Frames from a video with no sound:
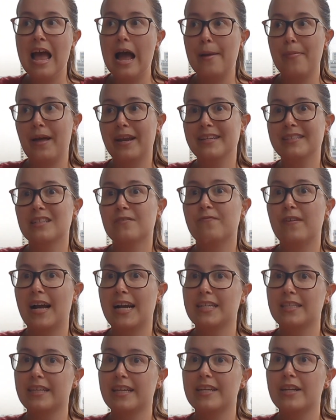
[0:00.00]
and that is the
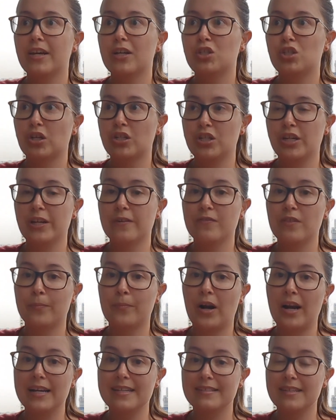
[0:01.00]
fact that in her judging of the
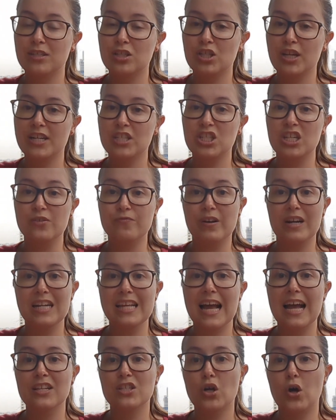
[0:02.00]
prize this year she really
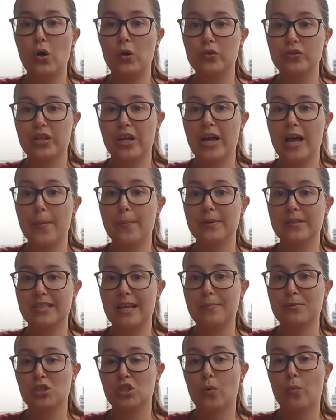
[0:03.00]
had to alter her
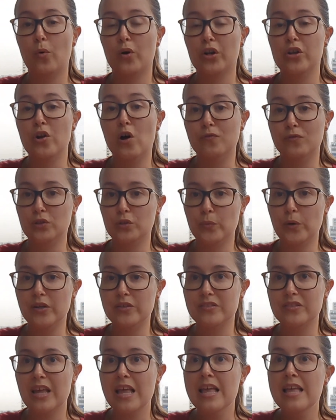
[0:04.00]
perception on what a novel
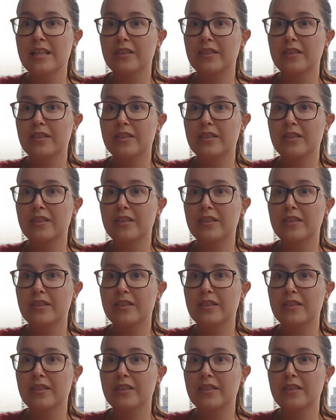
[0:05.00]
was,